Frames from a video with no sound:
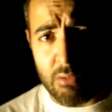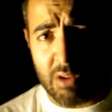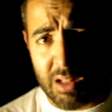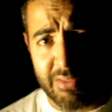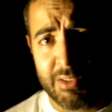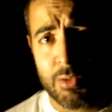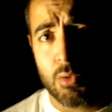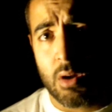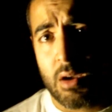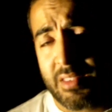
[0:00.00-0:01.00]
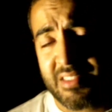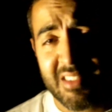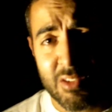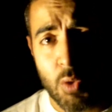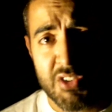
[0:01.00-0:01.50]
relevant to the
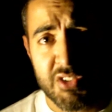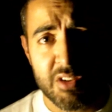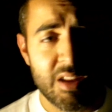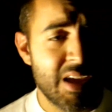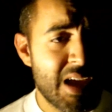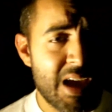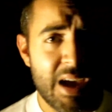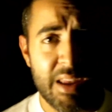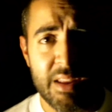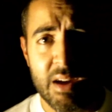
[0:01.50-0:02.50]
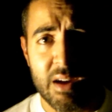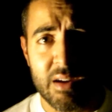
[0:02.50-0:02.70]
situation, and